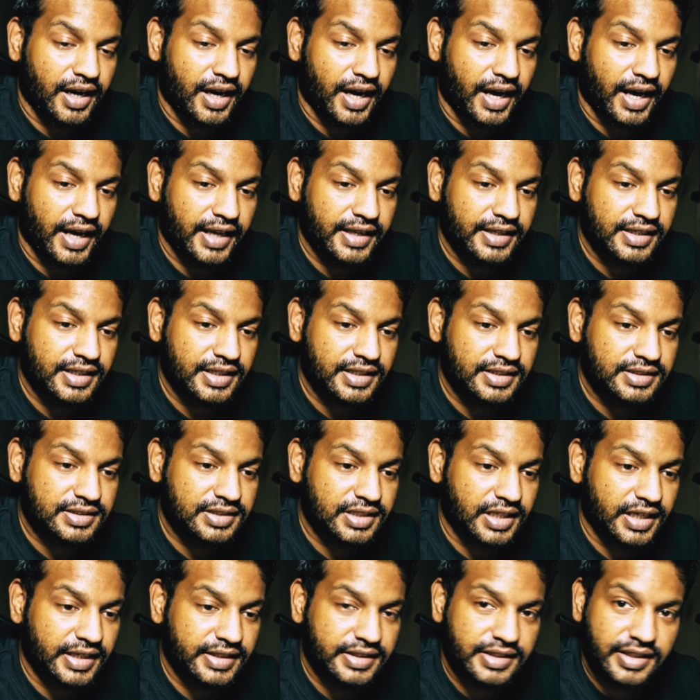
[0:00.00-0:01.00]
And
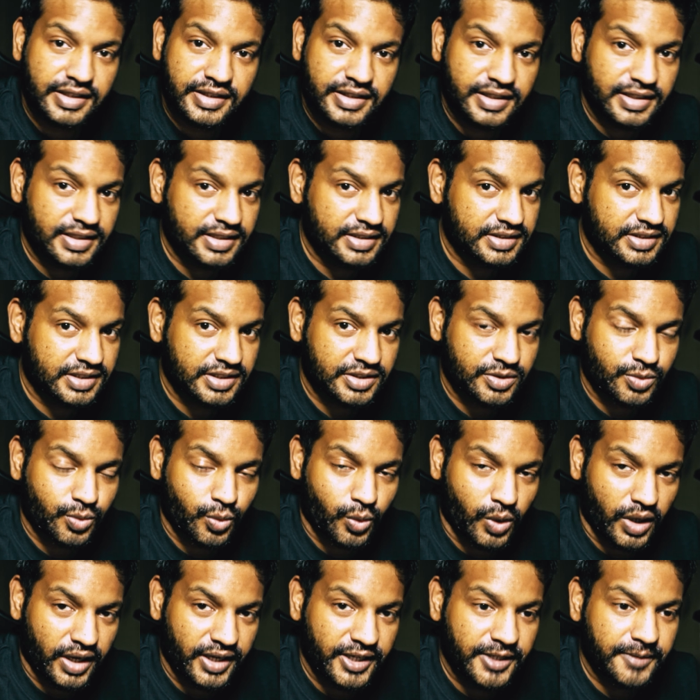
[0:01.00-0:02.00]
it's like 13 inches
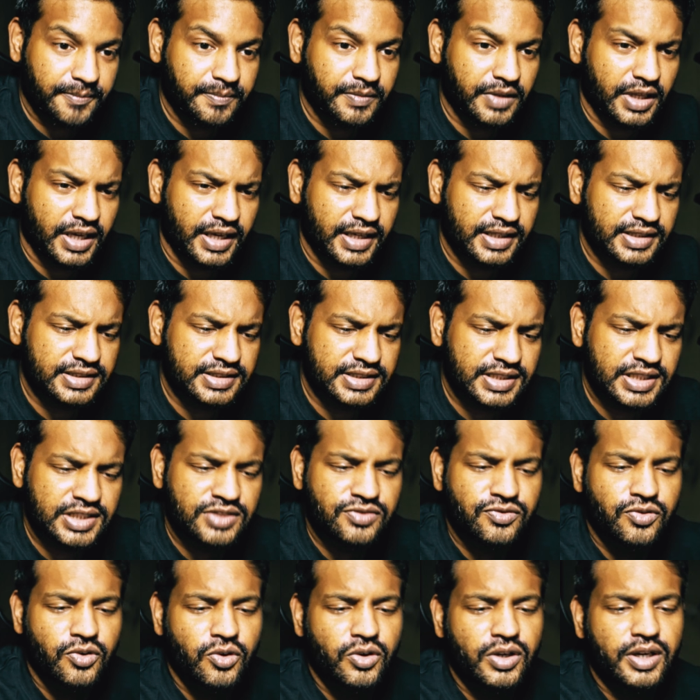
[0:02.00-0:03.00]
wide and
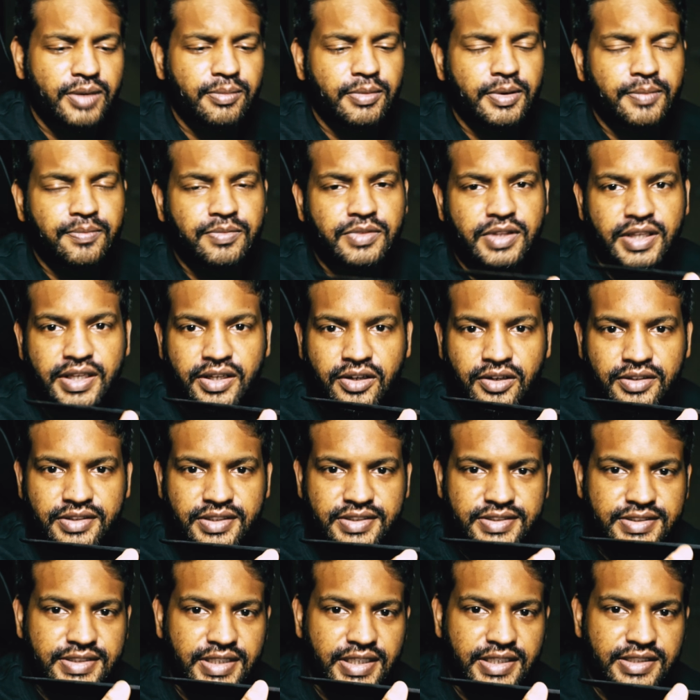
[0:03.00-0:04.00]
just 4 mm thick on
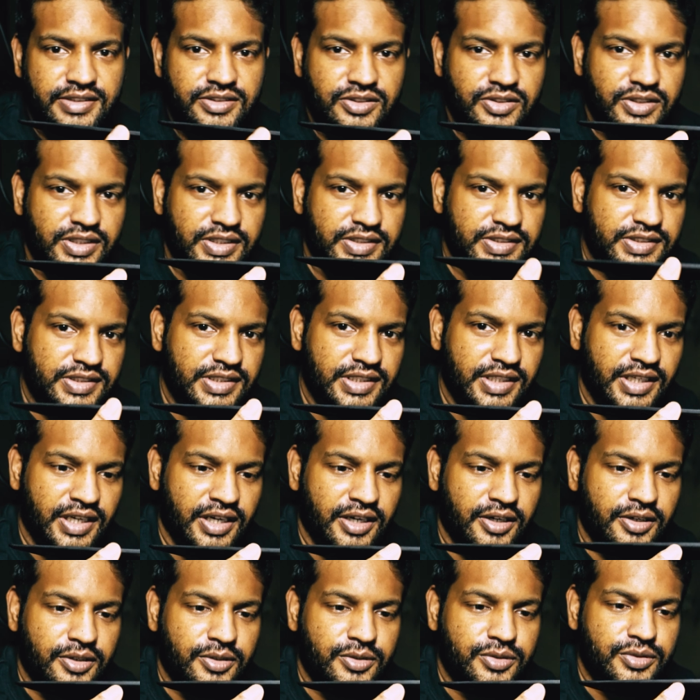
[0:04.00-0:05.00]
the sides. You can see
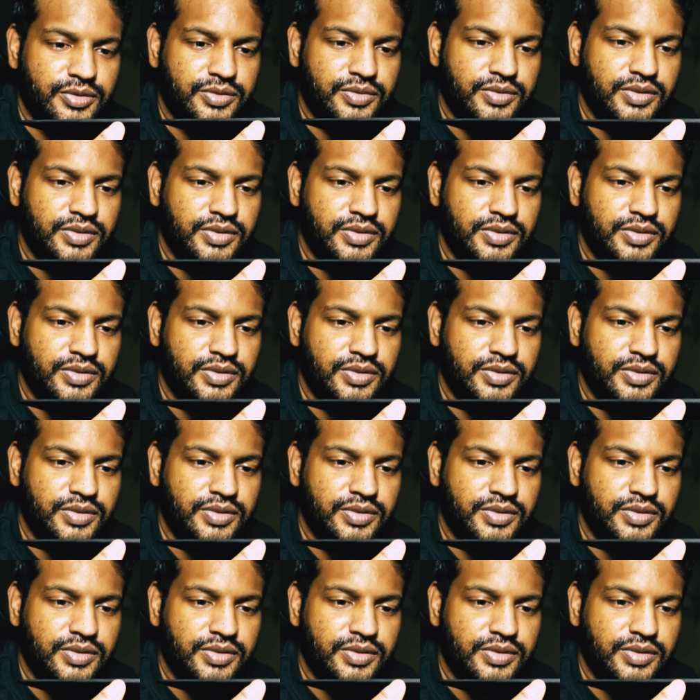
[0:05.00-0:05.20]
how